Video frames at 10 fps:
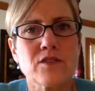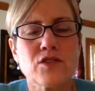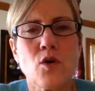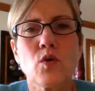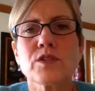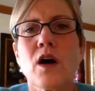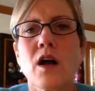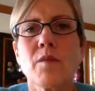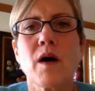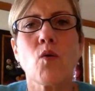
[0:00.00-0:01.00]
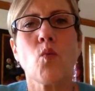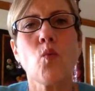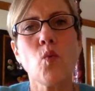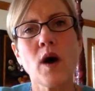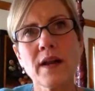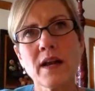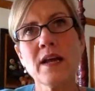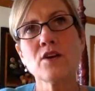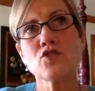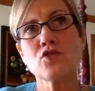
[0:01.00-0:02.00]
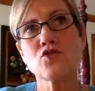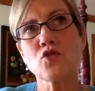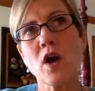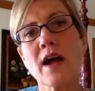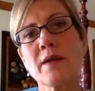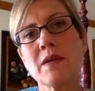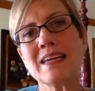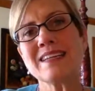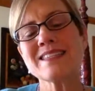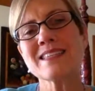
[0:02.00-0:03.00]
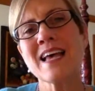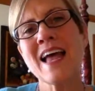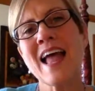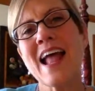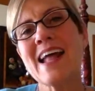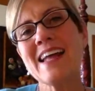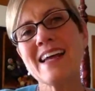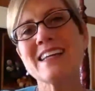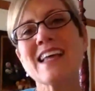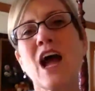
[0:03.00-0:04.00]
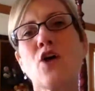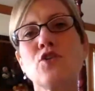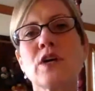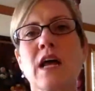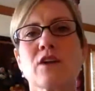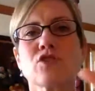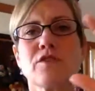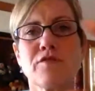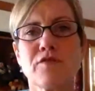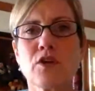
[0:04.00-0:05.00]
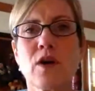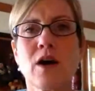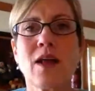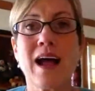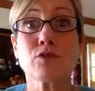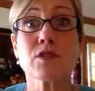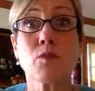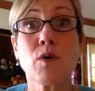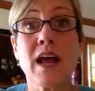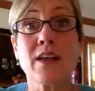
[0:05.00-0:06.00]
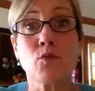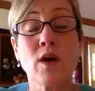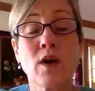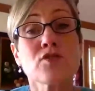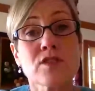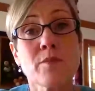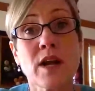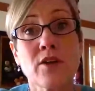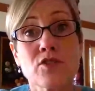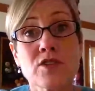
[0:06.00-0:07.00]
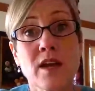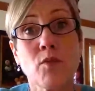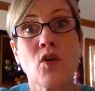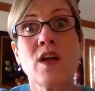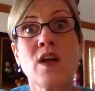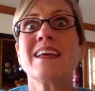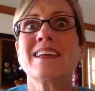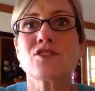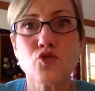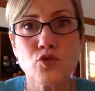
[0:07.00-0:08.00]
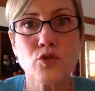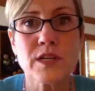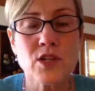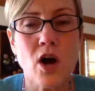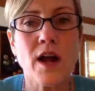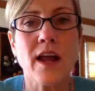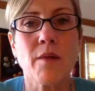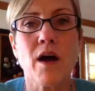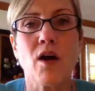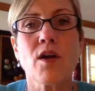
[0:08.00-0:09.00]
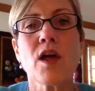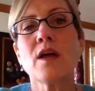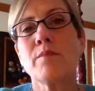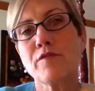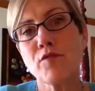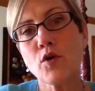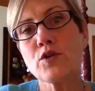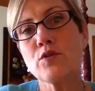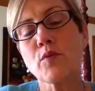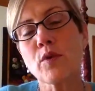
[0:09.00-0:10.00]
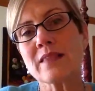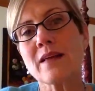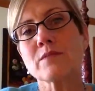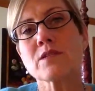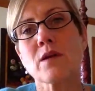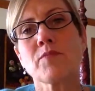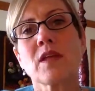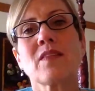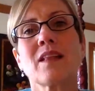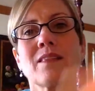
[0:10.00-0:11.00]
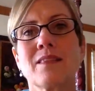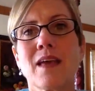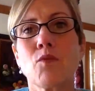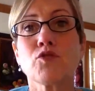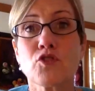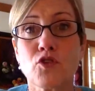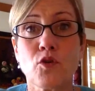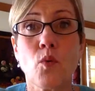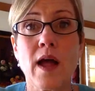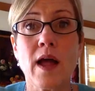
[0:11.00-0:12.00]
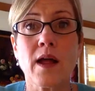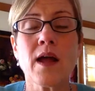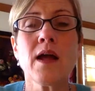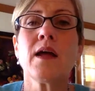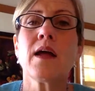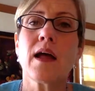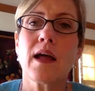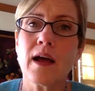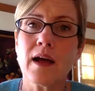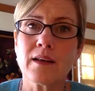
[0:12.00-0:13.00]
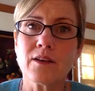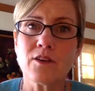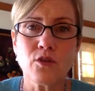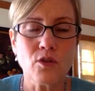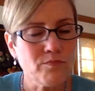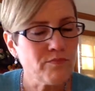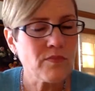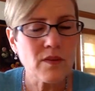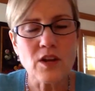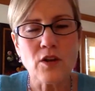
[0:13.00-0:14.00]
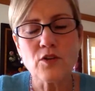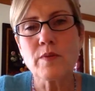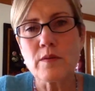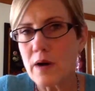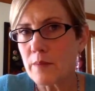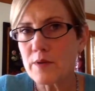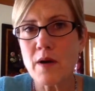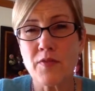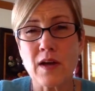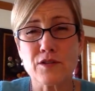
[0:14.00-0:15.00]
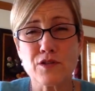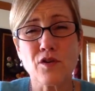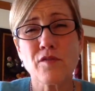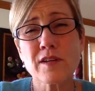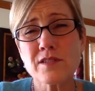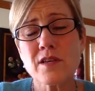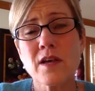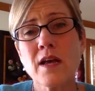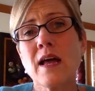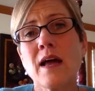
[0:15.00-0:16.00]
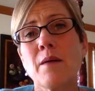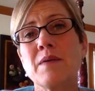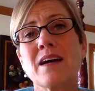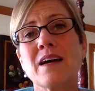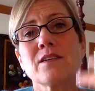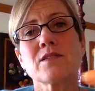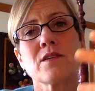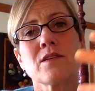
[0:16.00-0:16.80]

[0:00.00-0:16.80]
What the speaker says: So we'll talk about what dry means and how you can actually figure out how someone at what your someone at your table is truly talking about before you bring them something that they will turn away, and you'll be bummed about that service, because